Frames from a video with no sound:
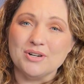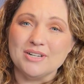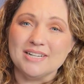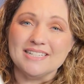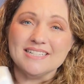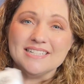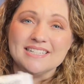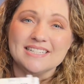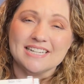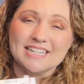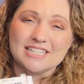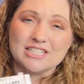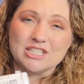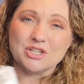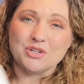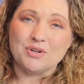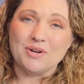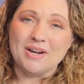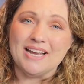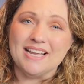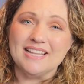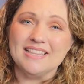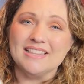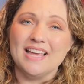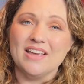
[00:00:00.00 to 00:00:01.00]
and sixth
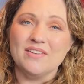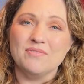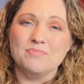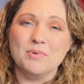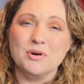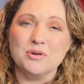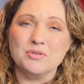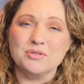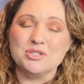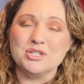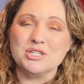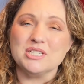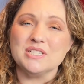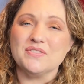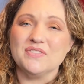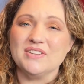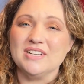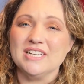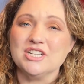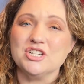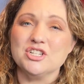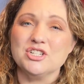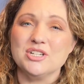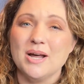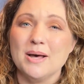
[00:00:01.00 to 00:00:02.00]
grade. They've both just
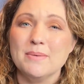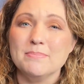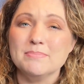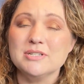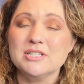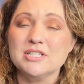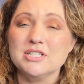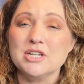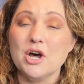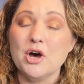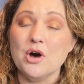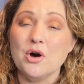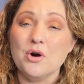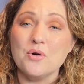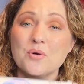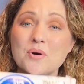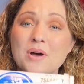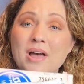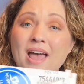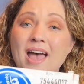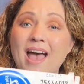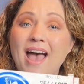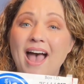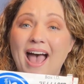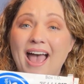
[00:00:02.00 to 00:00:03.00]
finished up. So
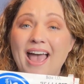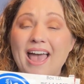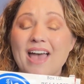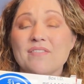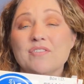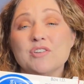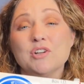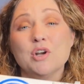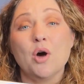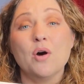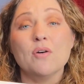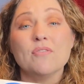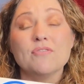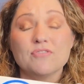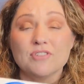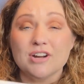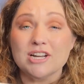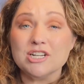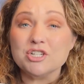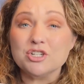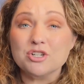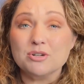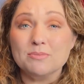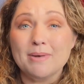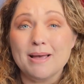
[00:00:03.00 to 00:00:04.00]
I have it all
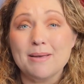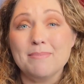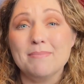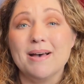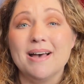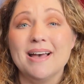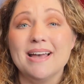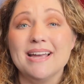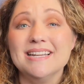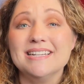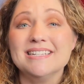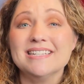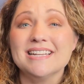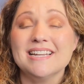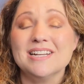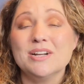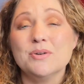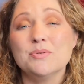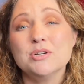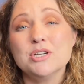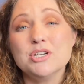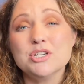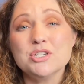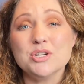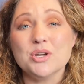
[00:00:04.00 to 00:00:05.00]
fresh on my mind, and I
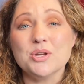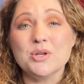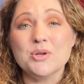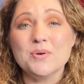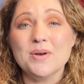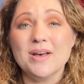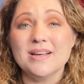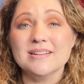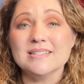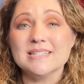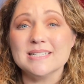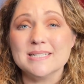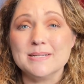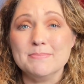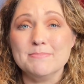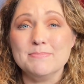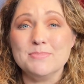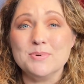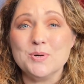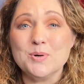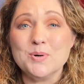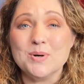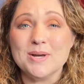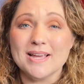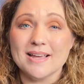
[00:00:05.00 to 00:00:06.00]
want to show you how
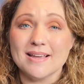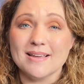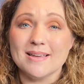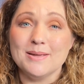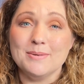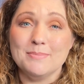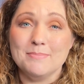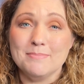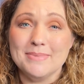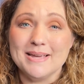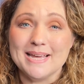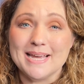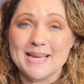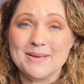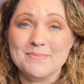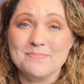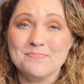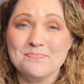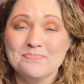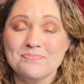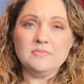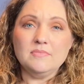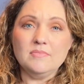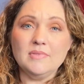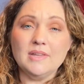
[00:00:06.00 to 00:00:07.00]
simple it can be.
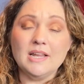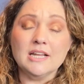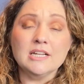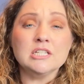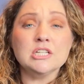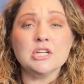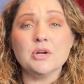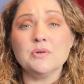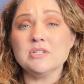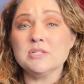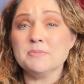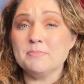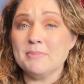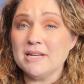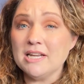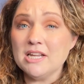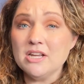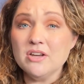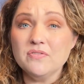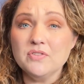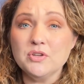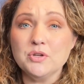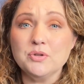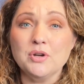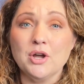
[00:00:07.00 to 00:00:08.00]
So as many
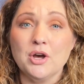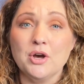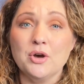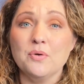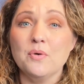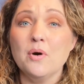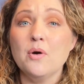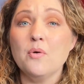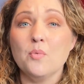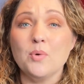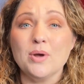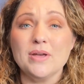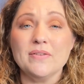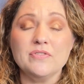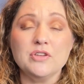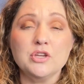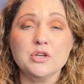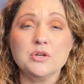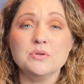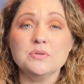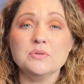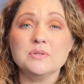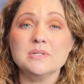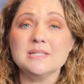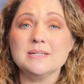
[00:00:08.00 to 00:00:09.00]
of you know, we've
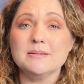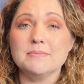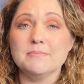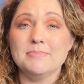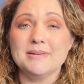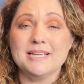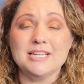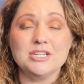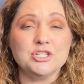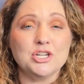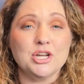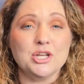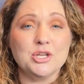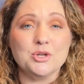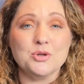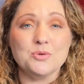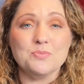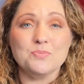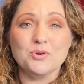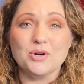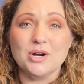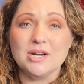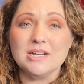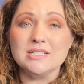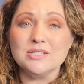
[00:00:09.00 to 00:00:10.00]
used BJU
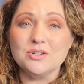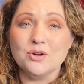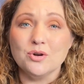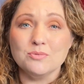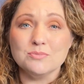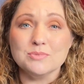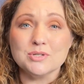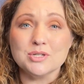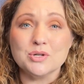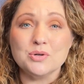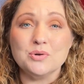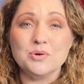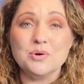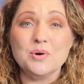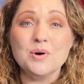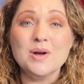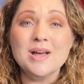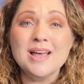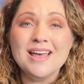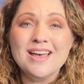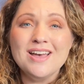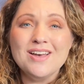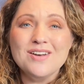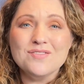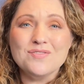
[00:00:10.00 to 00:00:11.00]
Press Homeschool
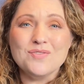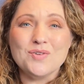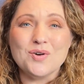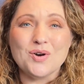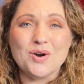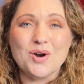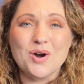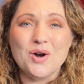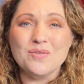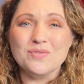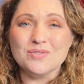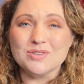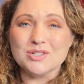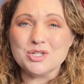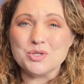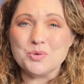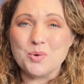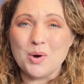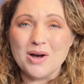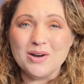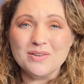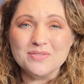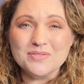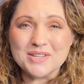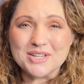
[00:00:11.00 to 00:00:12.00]
for over
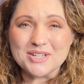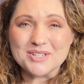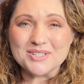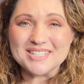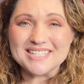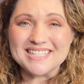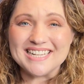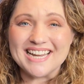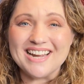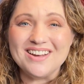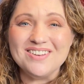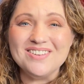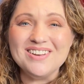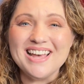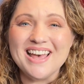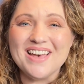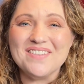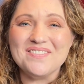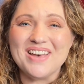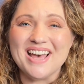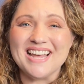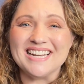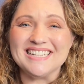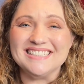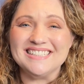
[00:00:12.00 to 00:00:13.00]
12 years now, have
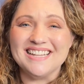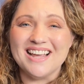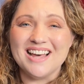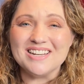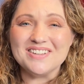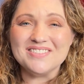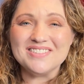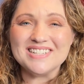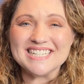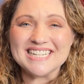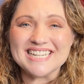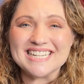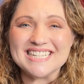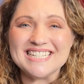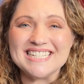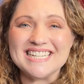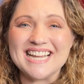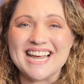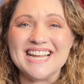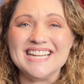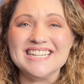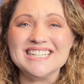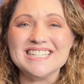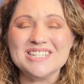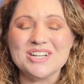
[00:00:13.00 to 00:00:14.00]
had a lot of
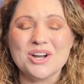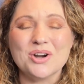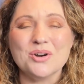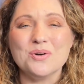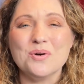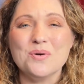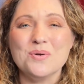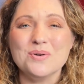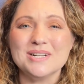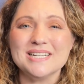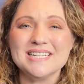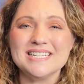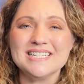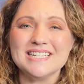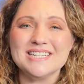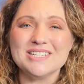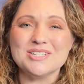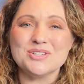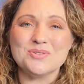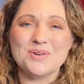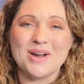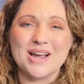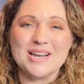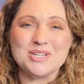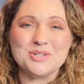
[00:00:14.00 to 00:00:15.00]
success. Our oldest is
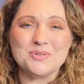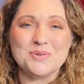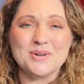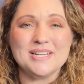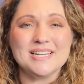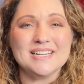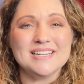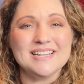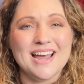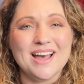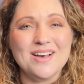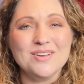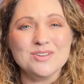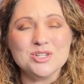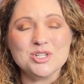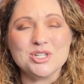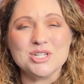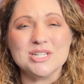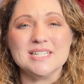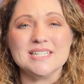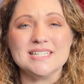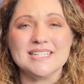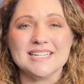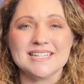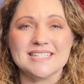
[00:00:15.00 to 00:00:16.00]
graduated now.
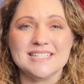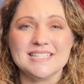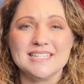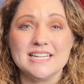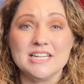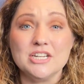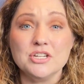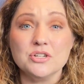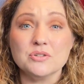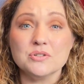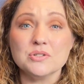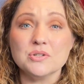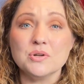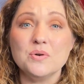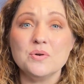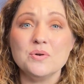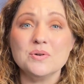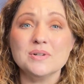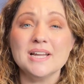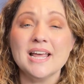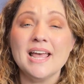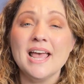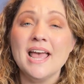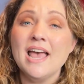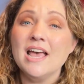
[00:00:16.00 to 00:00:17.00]
She's 16 years
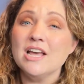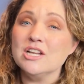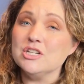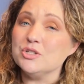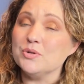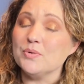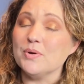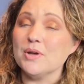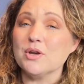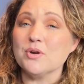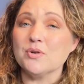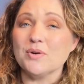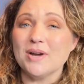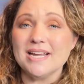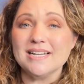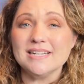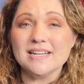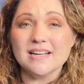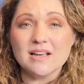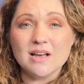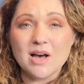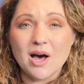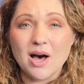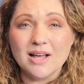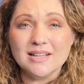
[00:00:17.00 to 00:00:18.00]
old, doing great in
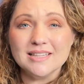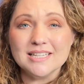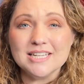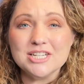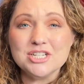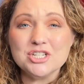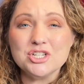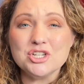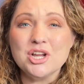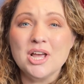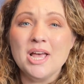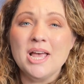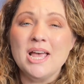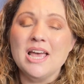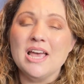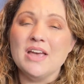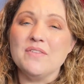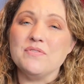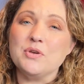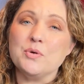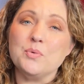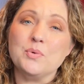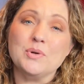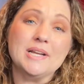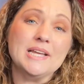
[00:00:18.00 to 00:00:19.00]
college. If
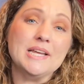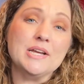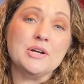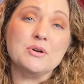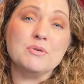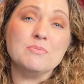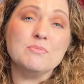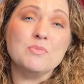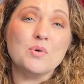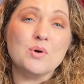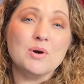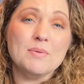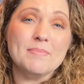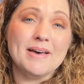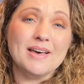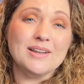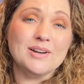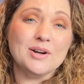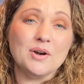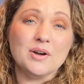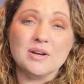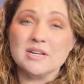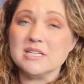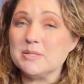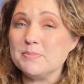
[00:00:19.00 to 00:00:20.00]
you want to hear more about
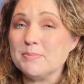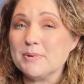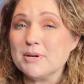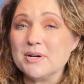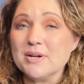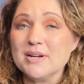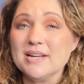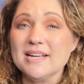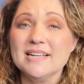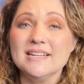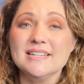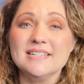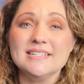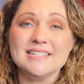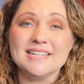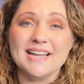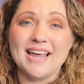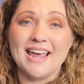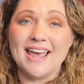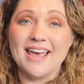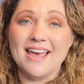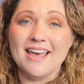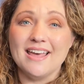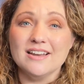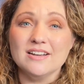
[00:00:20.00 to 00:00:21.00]
our experience
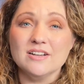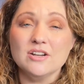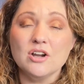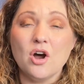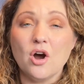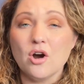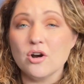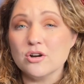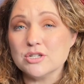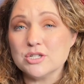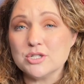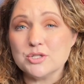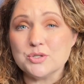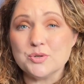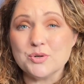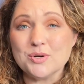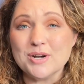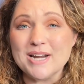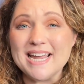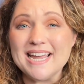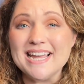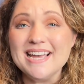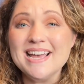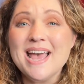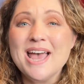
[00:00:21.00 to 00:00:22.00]
and our
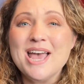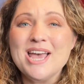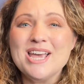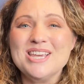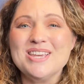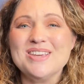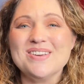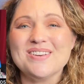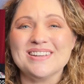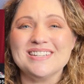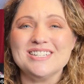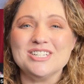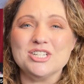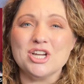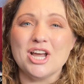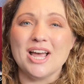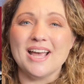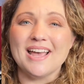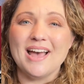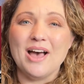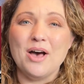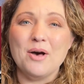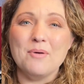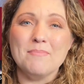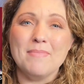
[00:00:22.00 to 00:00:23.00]
story, you can check
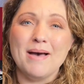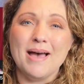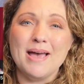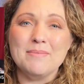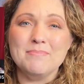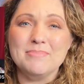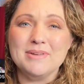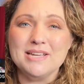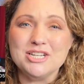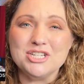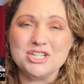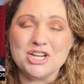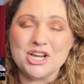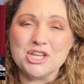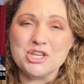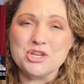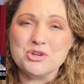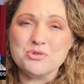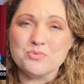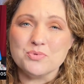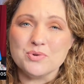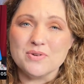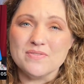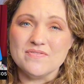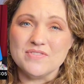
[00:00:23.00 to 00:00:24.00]
out my
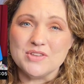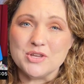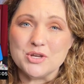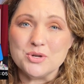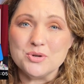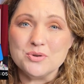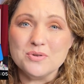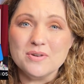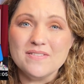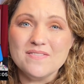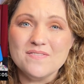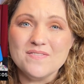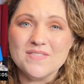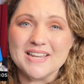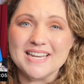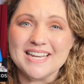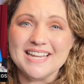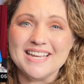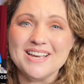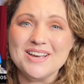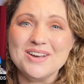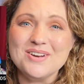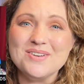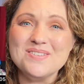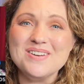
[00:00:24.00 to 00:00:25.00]
BJU review
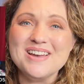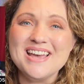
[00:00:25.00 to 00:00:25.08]
video